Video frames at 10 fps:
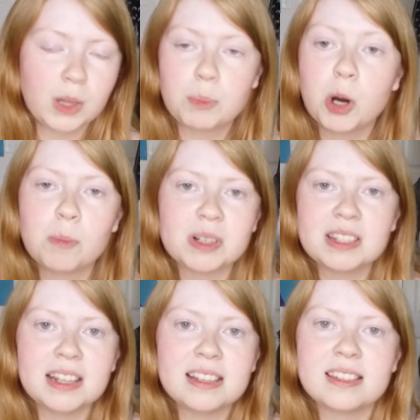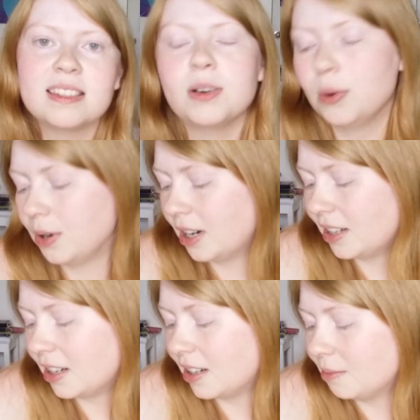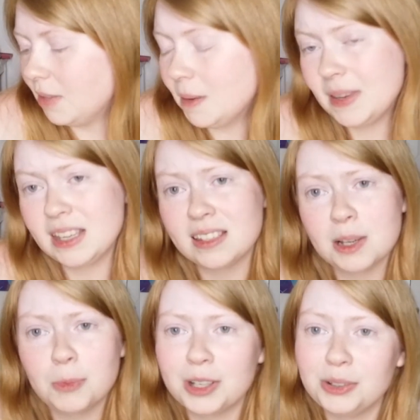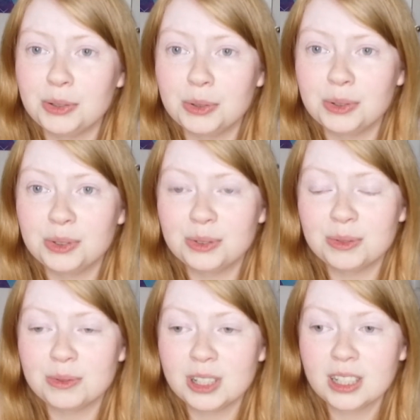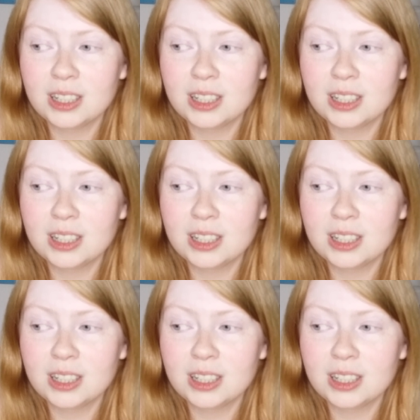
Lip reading: purposeless, or maybe someone who